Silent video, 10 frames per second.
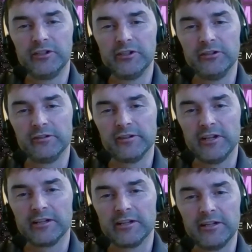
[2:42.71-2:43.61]
Did you
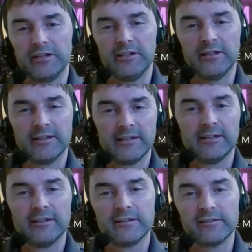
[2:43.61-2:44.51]
see any
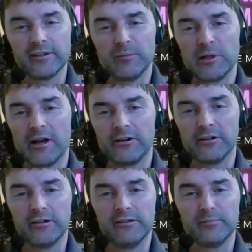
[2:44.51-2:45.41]

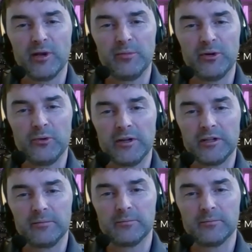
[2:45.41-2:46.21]
similarities, maybe with